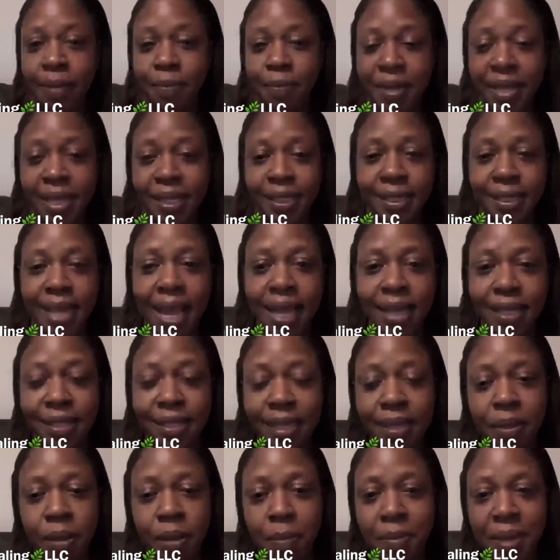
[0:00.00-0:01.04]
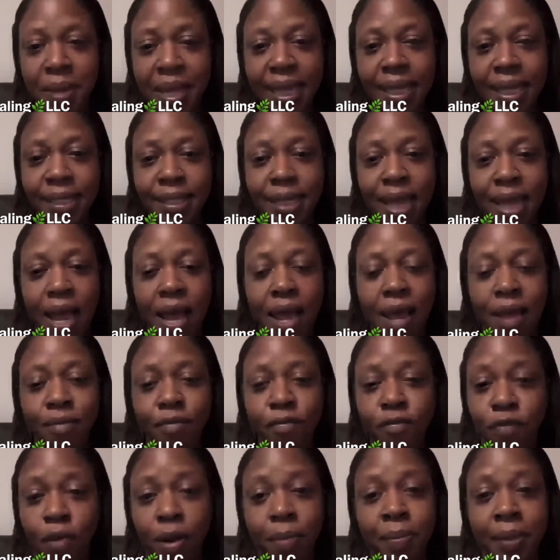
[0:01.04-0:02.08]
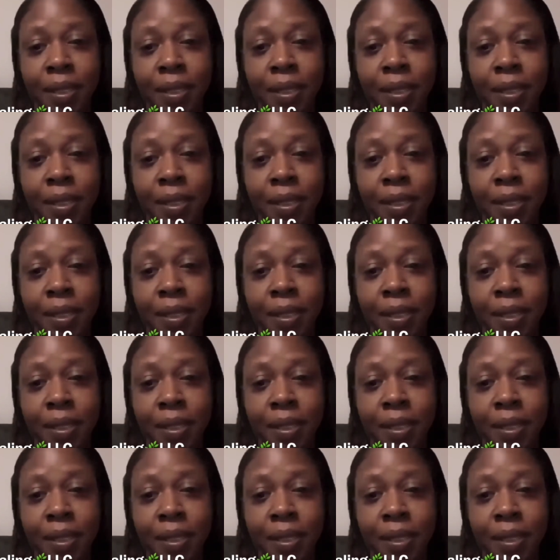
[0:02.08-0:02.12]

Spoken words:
me a text in the meantime from